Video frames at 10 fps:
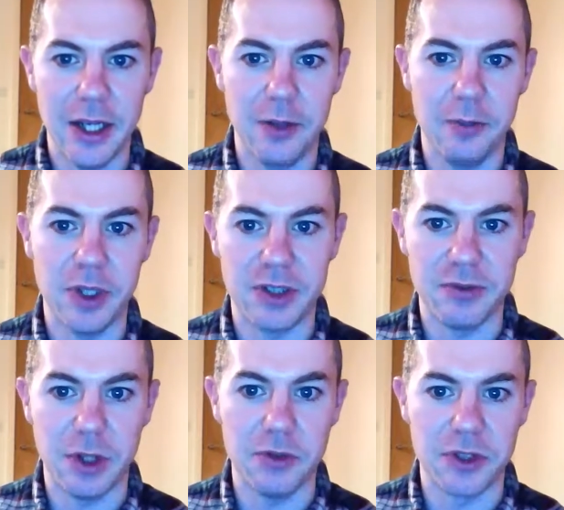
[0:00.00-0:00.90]
which
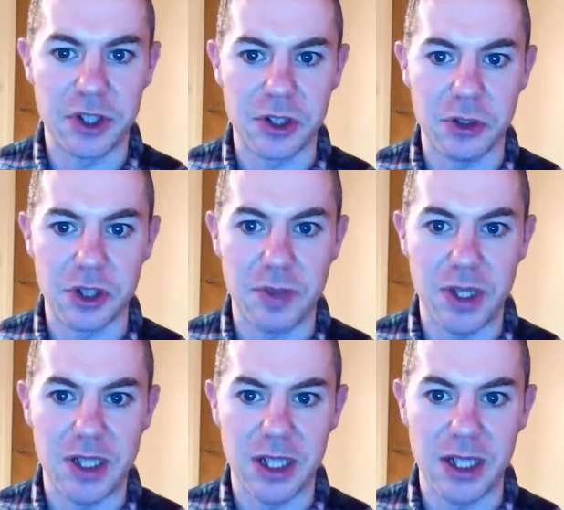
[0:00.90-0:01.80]
involves the soldiers
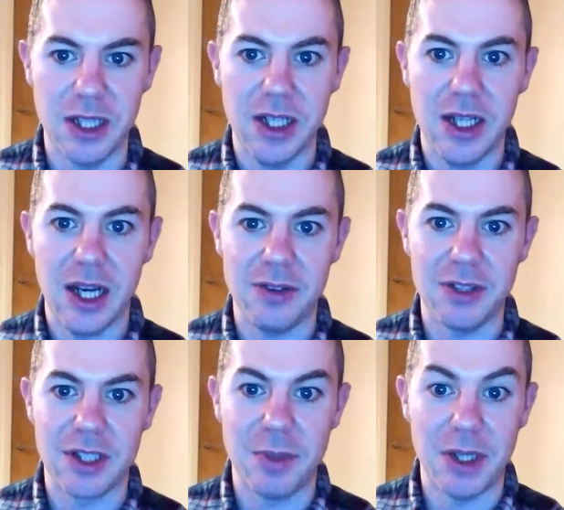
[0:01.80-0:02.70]
basically having
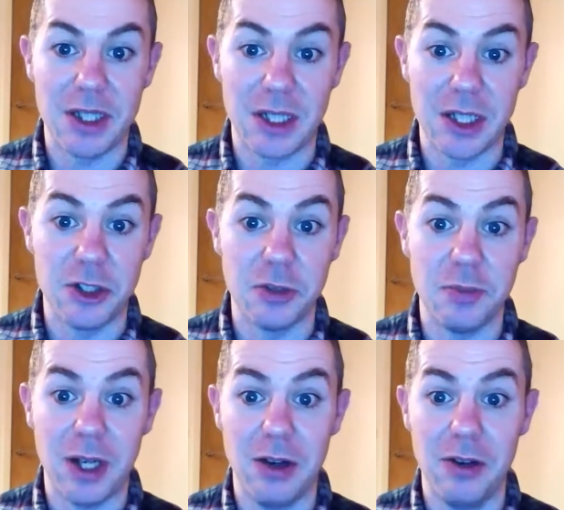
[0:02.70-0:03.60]
to jump
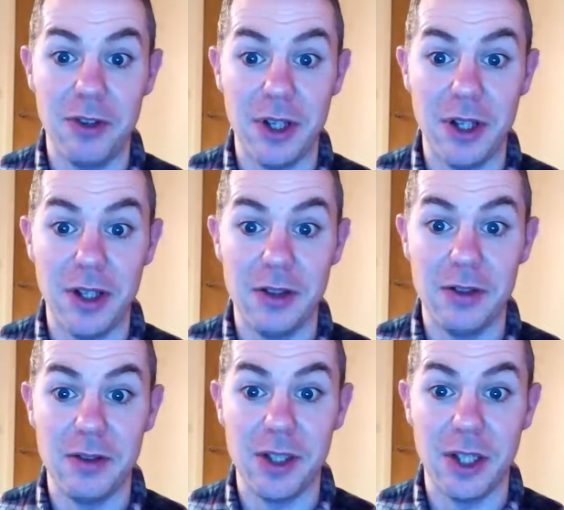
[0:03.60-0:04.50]
out of a
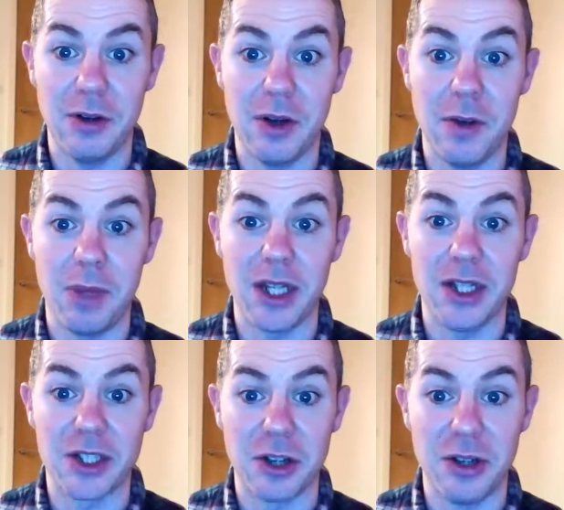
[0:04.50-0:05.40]
plane
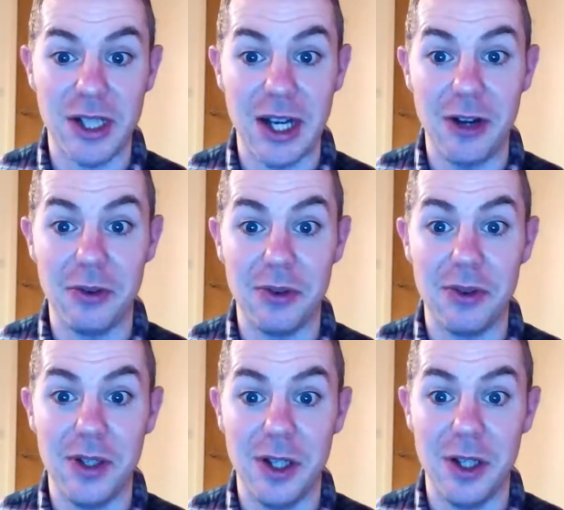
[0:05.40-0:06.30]
that's going down
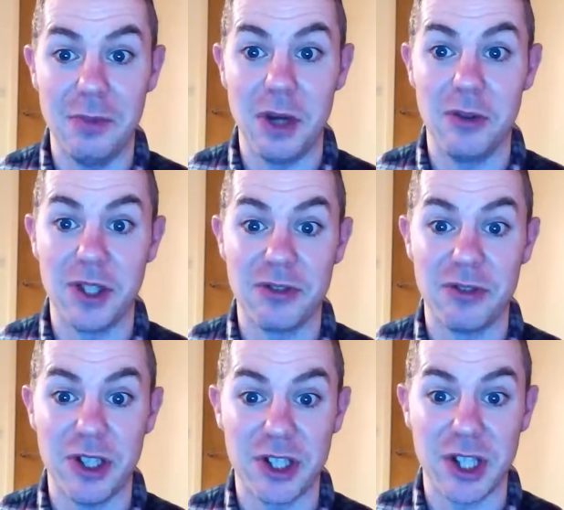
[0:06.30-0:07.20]
over this
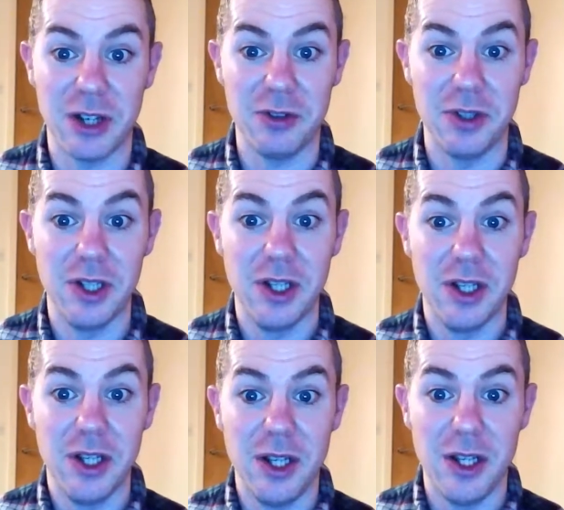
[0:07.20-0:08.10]
French town,
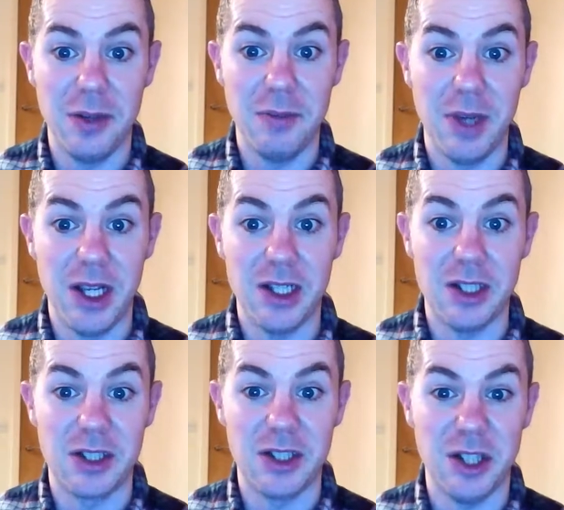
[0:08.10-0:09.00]

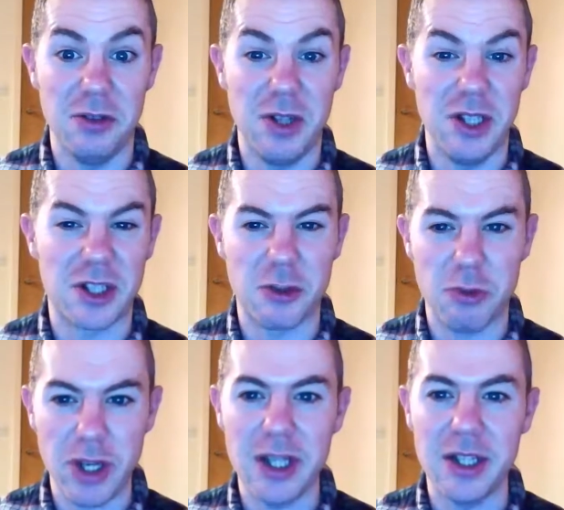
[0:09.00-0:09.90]
is it's
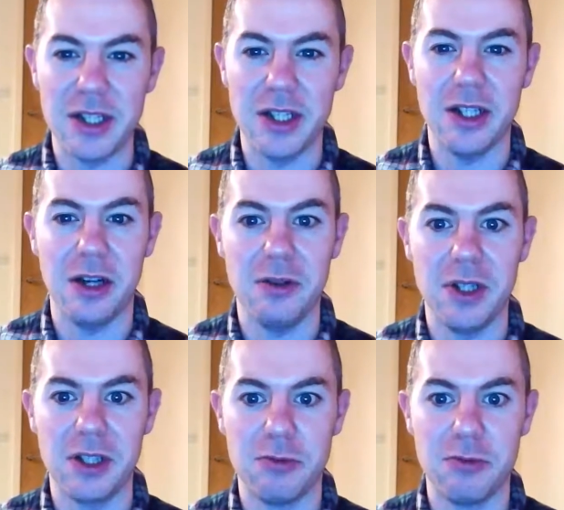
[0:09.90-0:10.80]
crazy, and
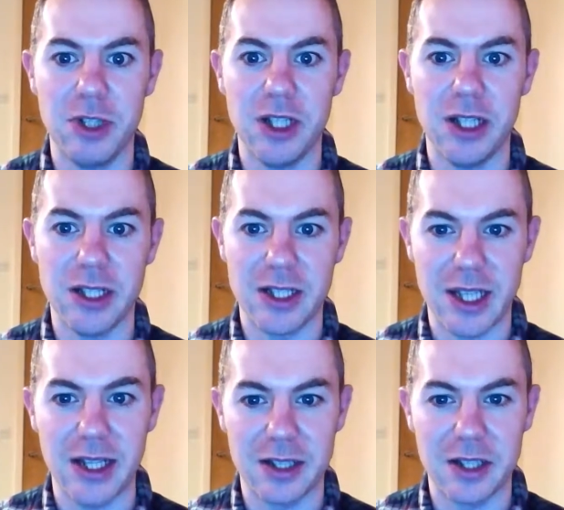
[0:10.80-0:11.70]
it's really
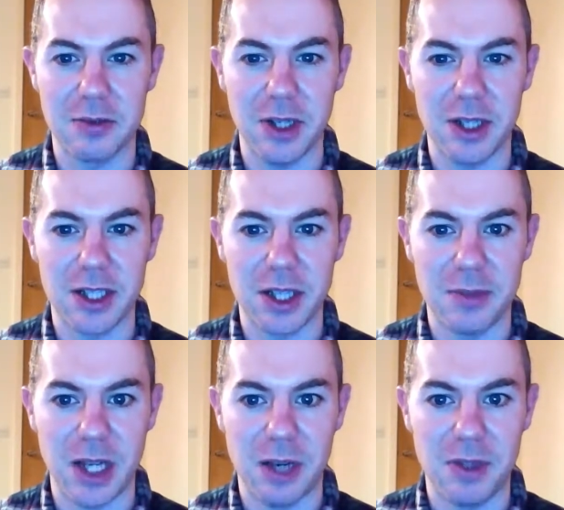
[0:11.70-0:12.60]
intense as well at the same
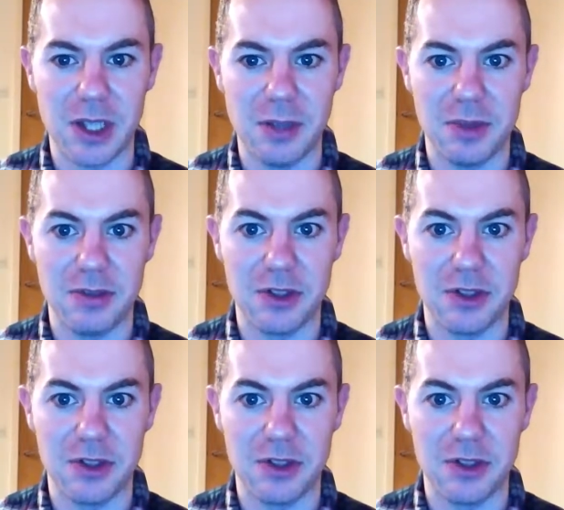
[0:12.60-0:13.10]
time in terms of